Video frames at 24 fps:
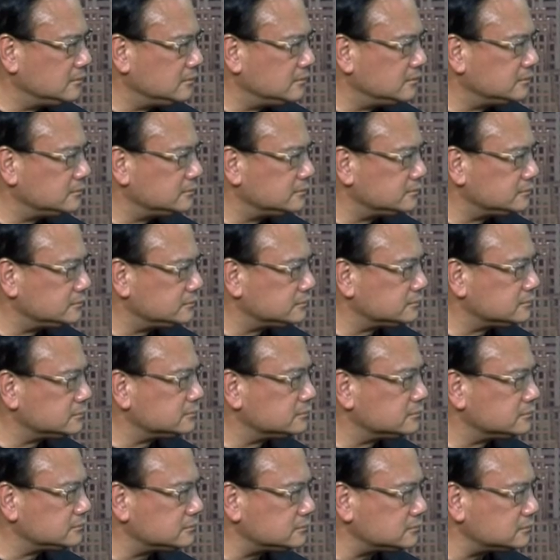
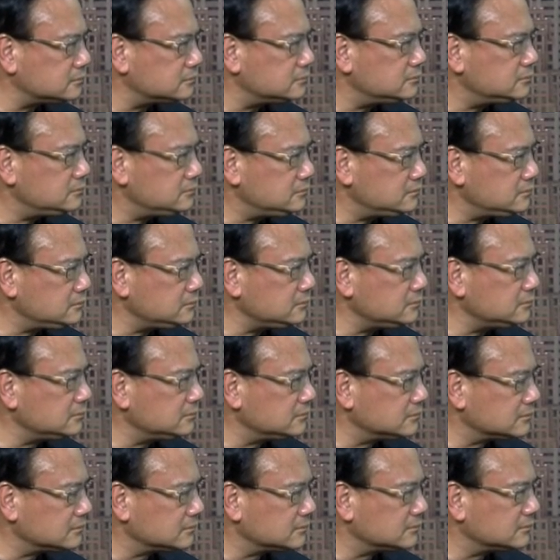
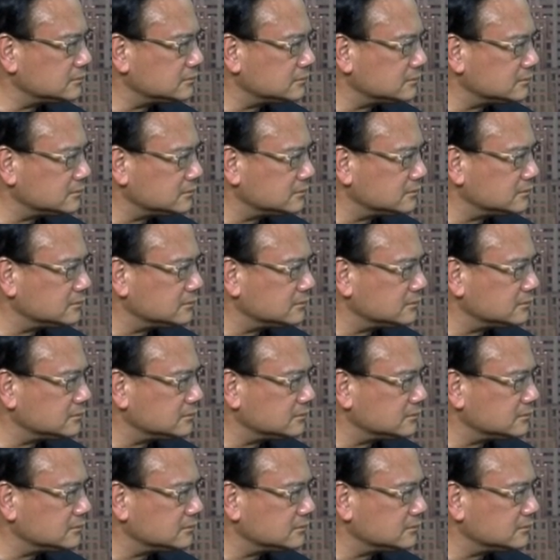The person shown says nothing.